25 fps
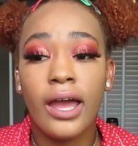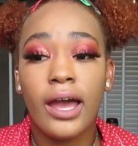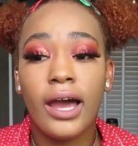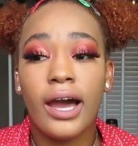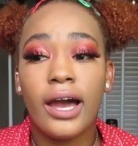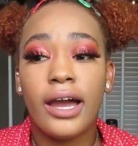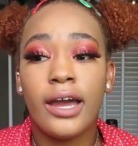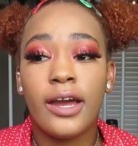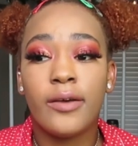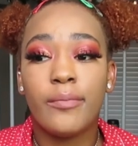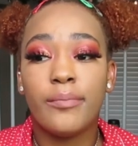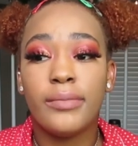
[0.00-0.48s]

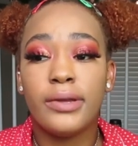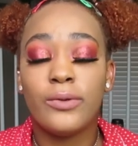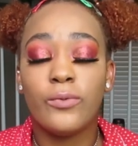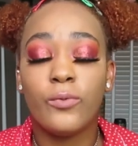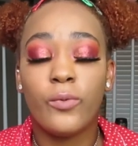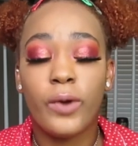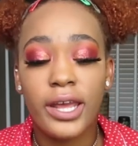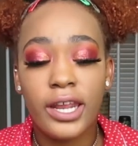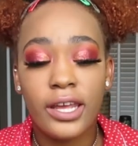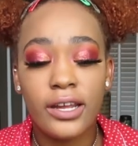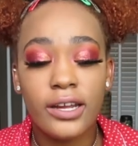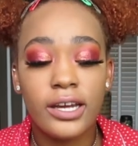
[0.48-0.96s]
I have
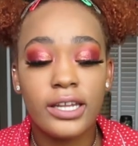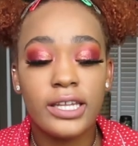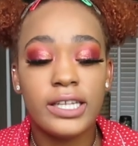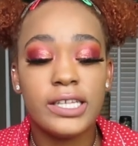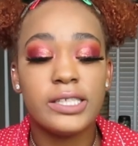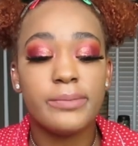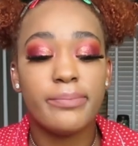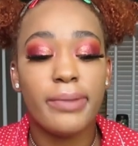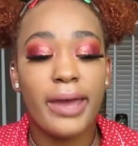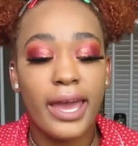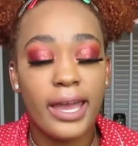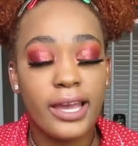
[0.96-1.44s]
been waiting on
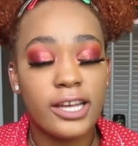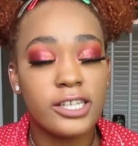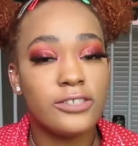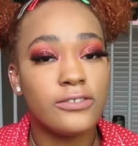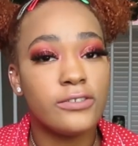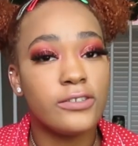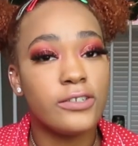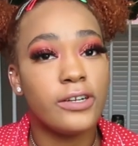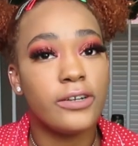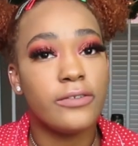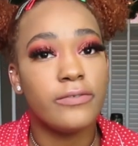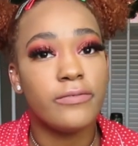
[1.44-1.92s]
this package
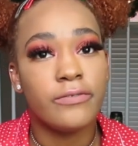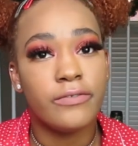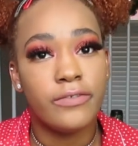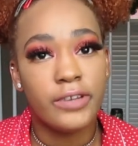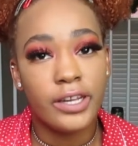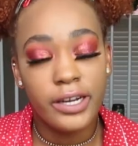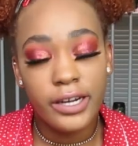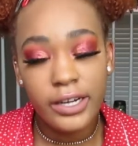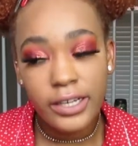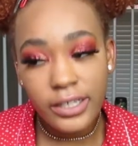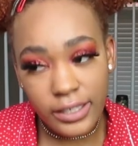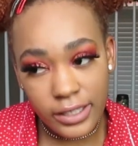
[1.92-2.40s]
for a
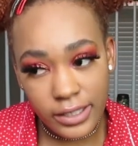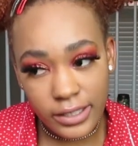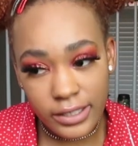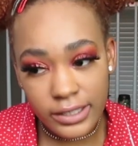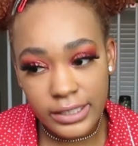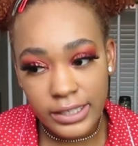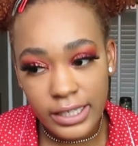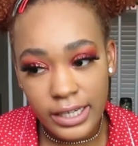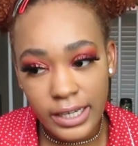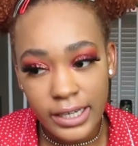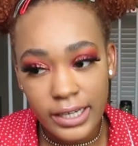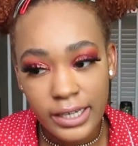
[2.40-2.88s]
very
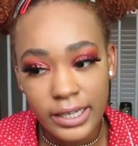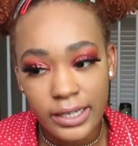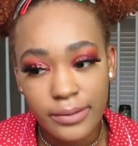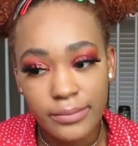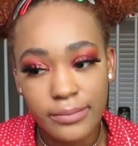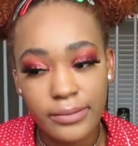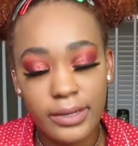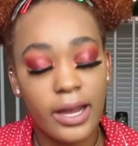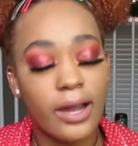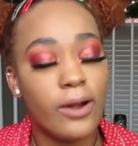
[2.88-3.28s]
long time.